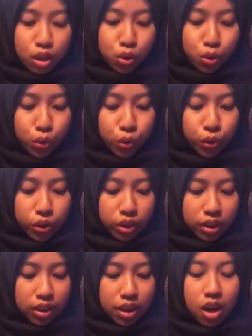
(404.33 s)

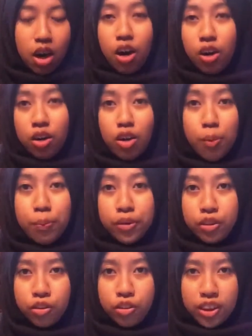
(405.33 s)
school, or
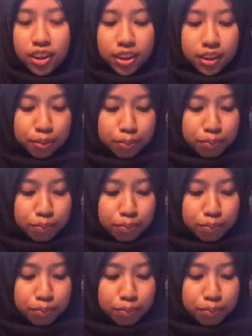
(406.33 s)
opportunity.